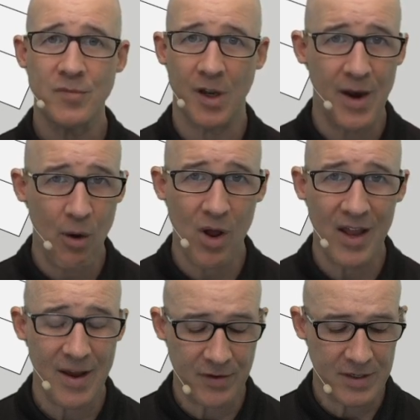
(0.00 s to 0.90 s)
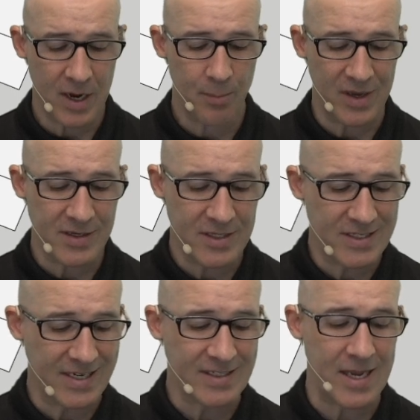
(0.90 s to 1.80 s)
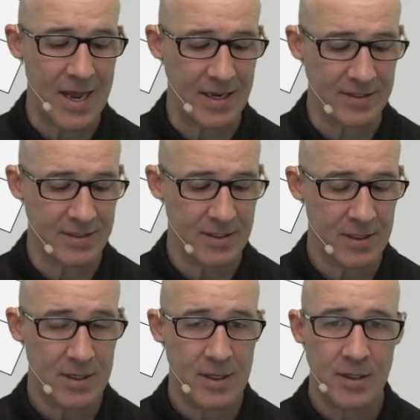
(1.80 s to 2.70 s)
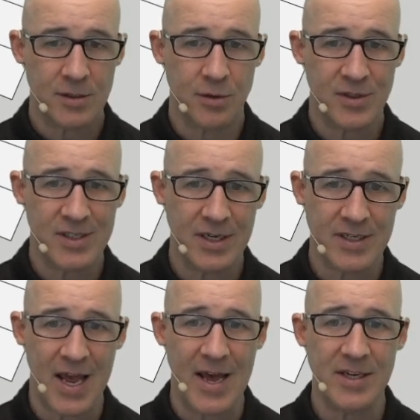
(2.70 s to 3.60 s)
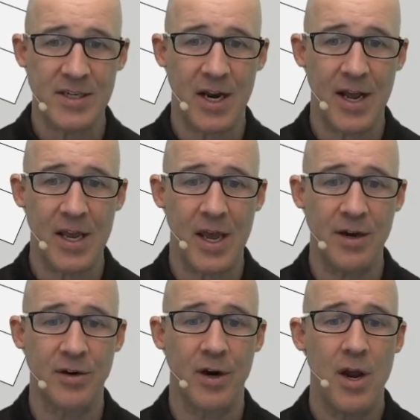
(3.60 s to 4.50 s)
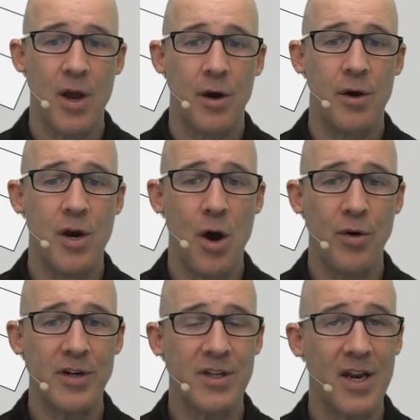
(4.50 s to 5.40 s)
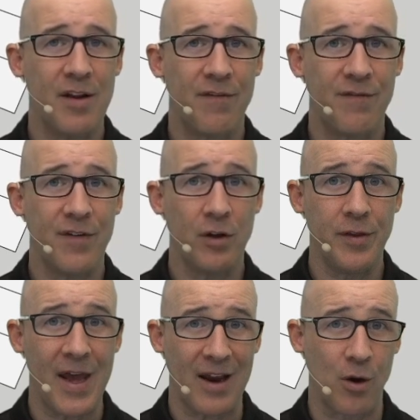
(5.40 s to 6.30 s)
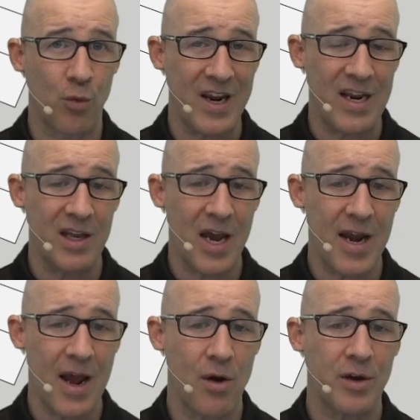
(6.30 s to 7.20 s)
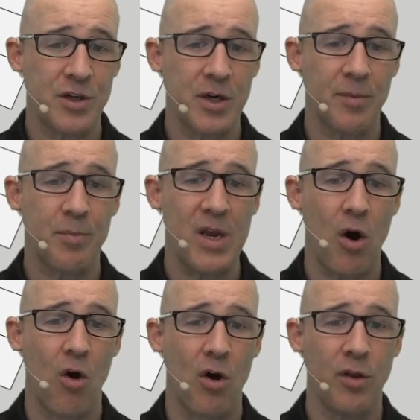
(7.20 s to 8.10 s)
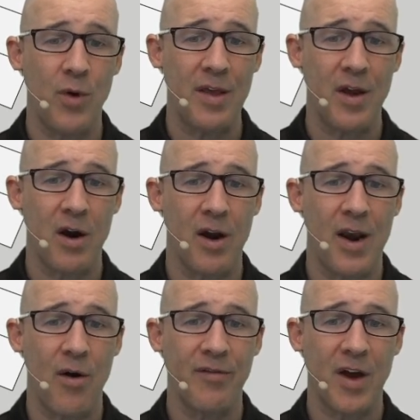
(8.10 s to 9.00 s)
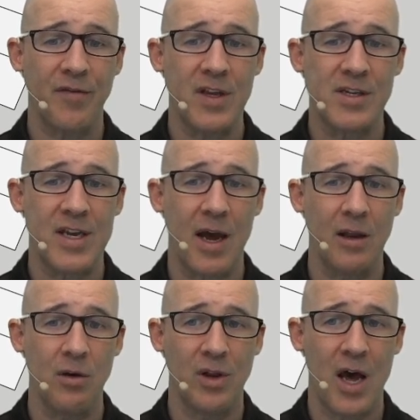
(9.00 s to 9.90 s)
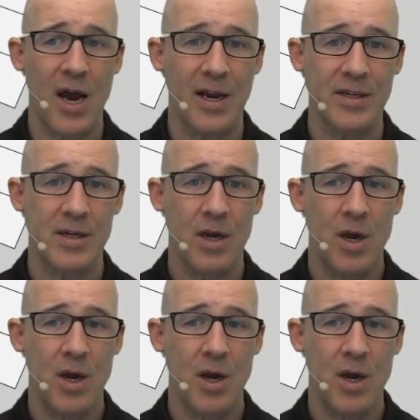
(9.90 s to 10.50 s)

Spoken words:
Now all I have to type is 6S. So 6S, and I hit enter. Notice that it filled that green line out and jumped me all the way there, and now I've got these yellow lines